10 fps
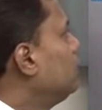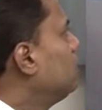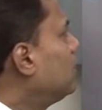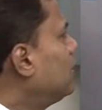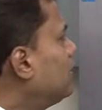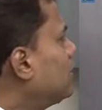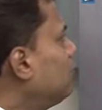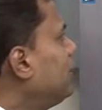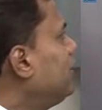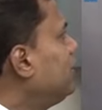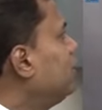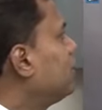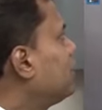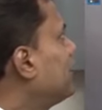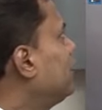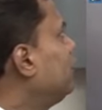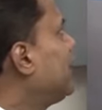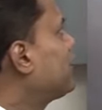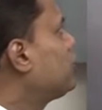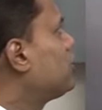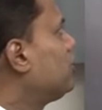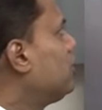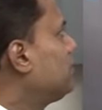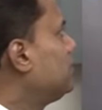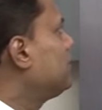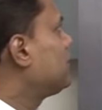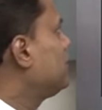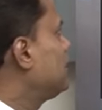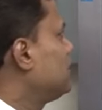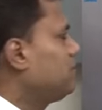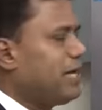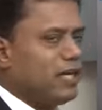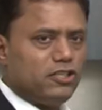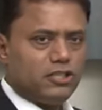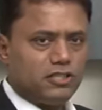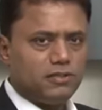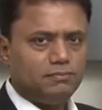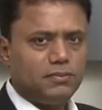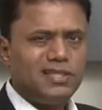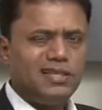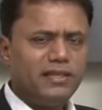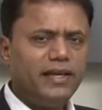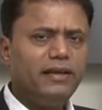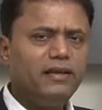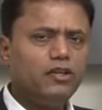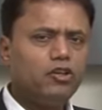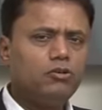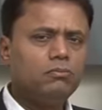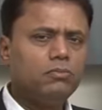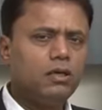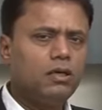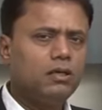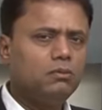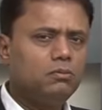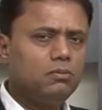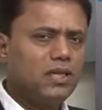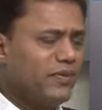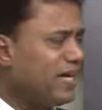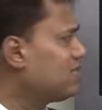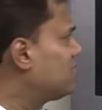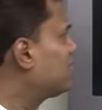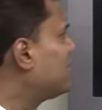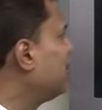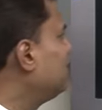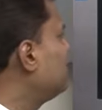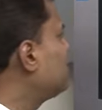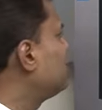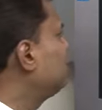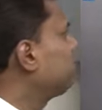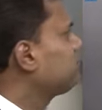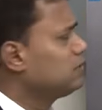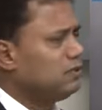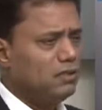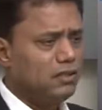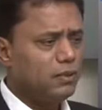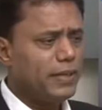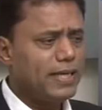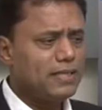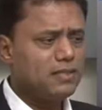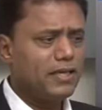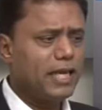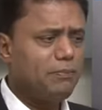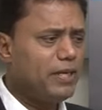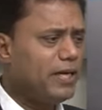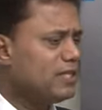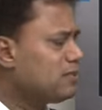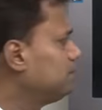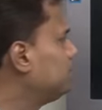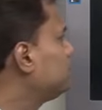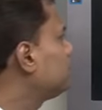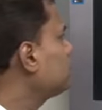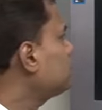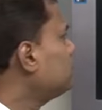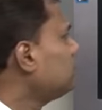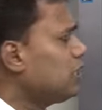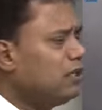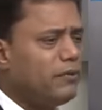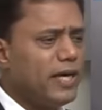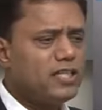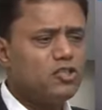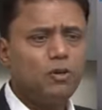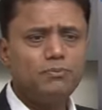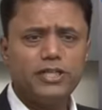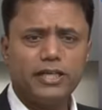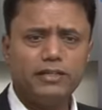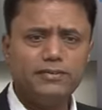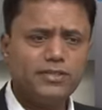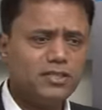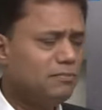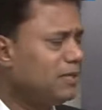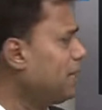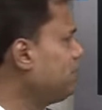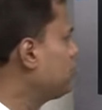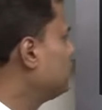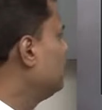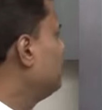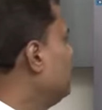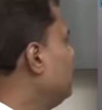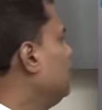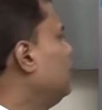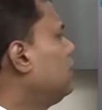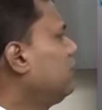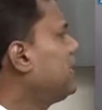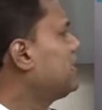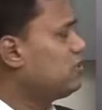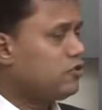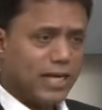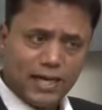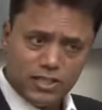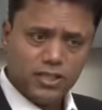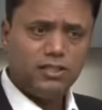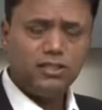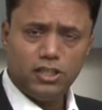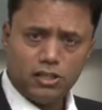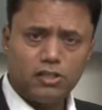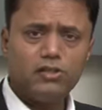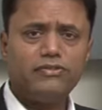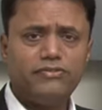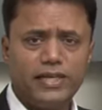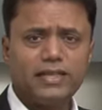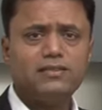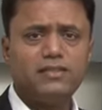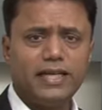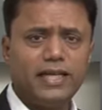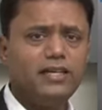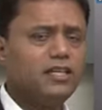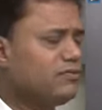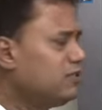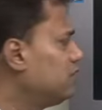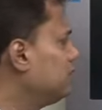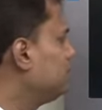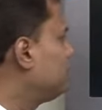What are the recommended corrective actions adopted by strategic managers? Generally, you revise the standards, revise the KPIs, revise the objectives sometimes, revise the strategy in order to reflect the reality of the